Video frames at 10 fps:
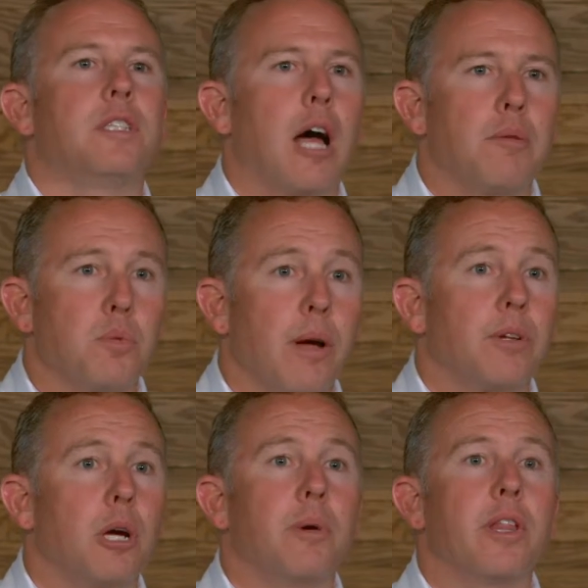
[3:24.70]
times when I
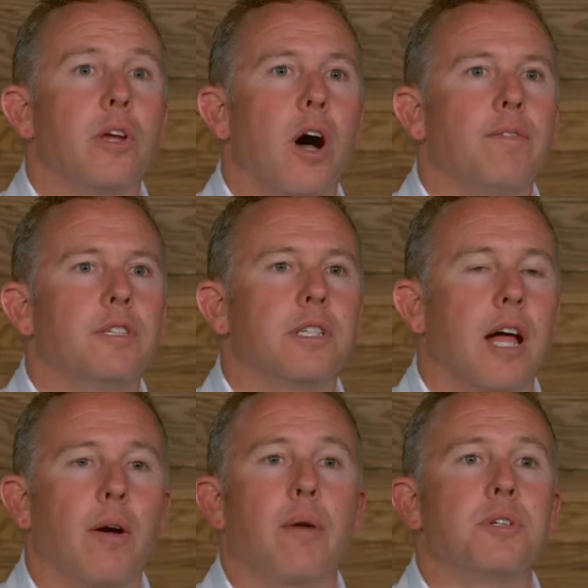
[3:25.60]
would come into the office and
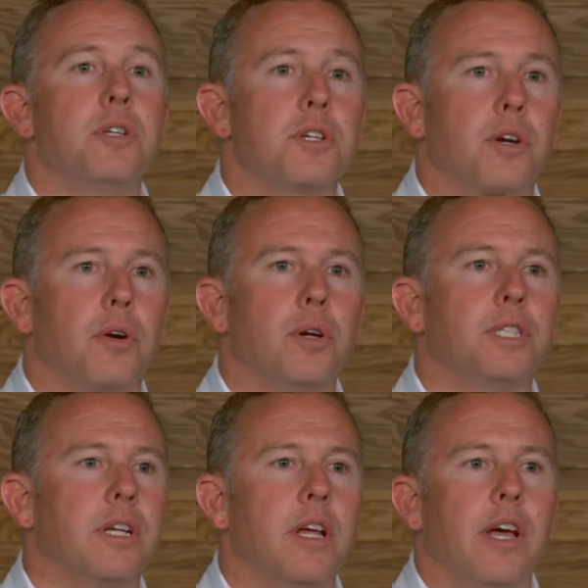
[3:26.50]
I was
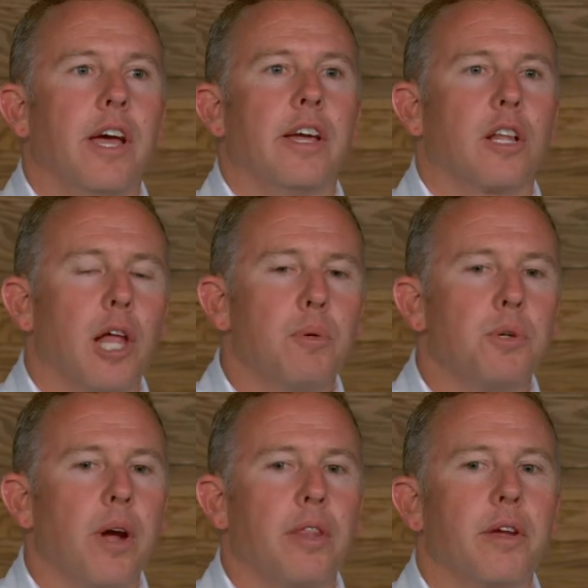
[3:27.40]
discouraged, and Clay was
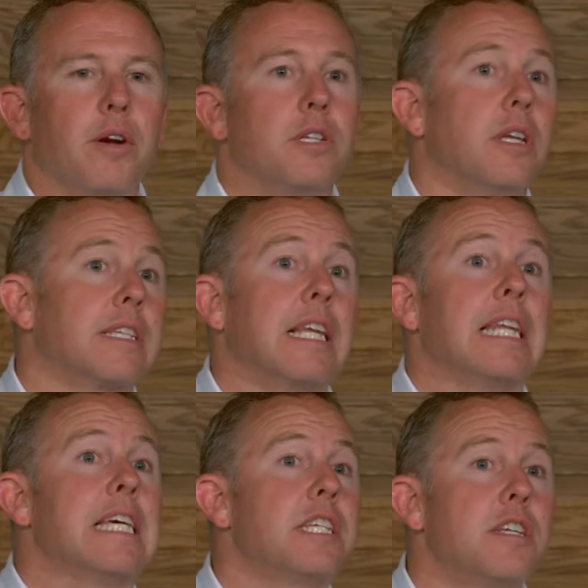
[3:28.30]
right there to
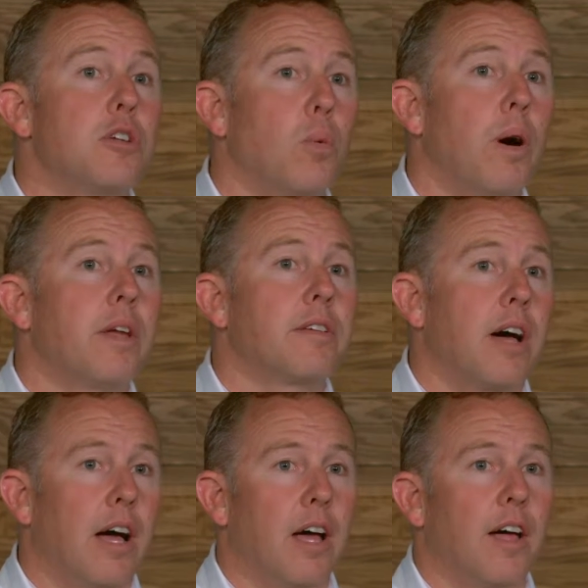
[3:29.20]
listen to what
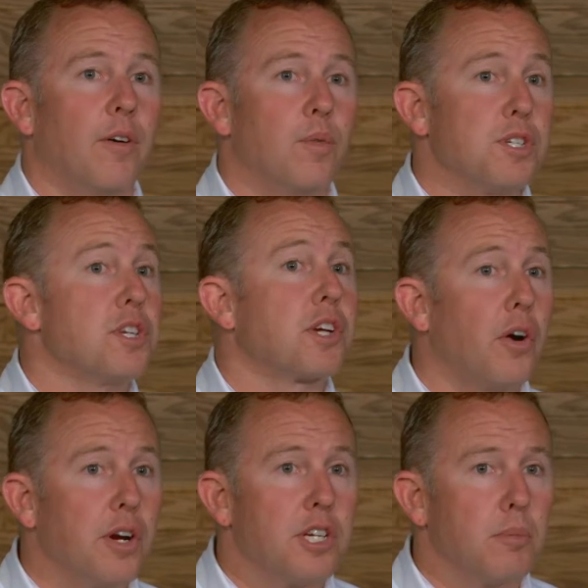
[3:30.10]
was
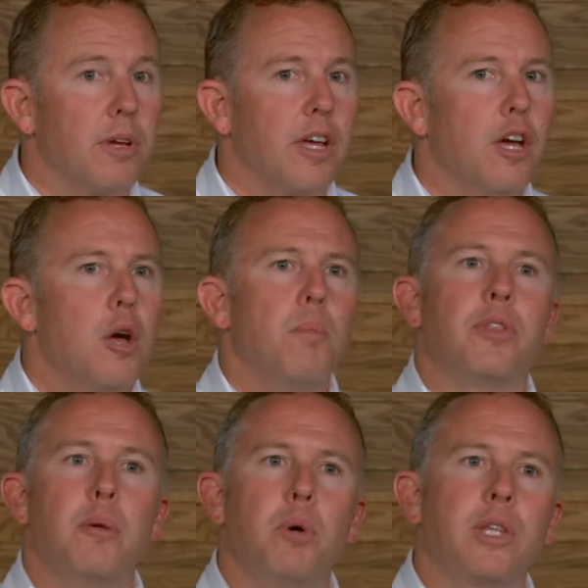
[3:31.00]
discouraging me, but
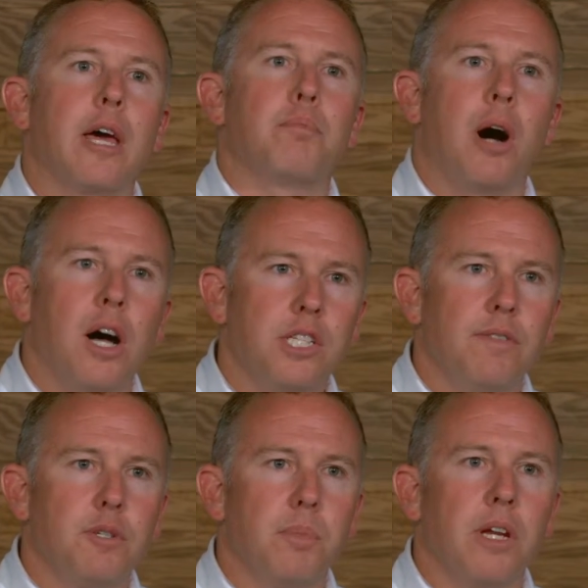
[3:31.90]
then put that
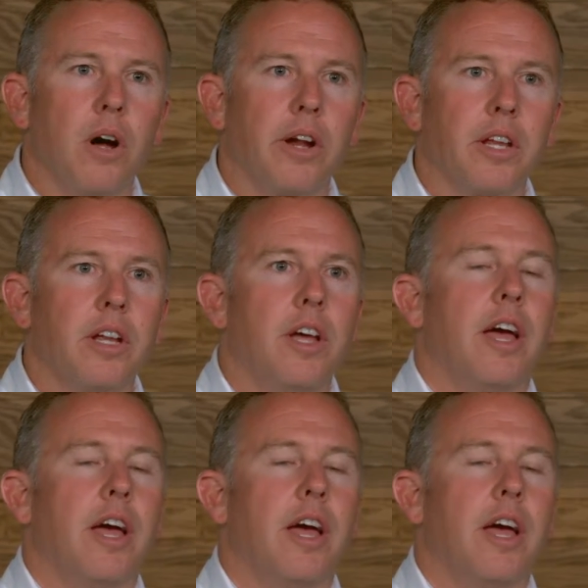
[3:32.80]
positive spin on it.